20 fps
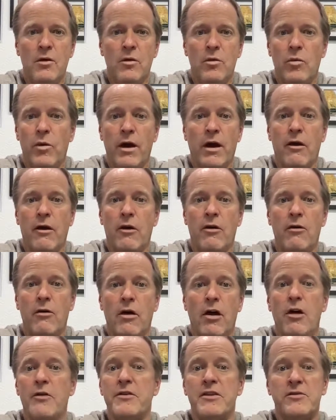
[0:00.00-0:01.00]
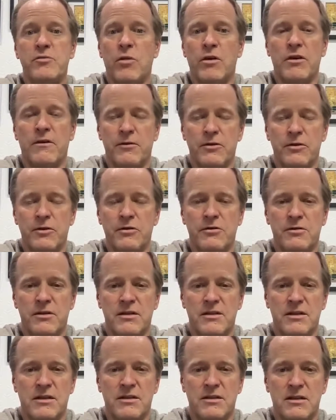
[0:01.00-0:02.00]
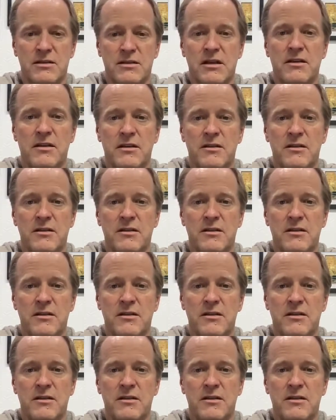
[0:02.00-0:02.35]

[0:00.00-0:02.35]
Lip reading: where all these wonderful nutrients exist.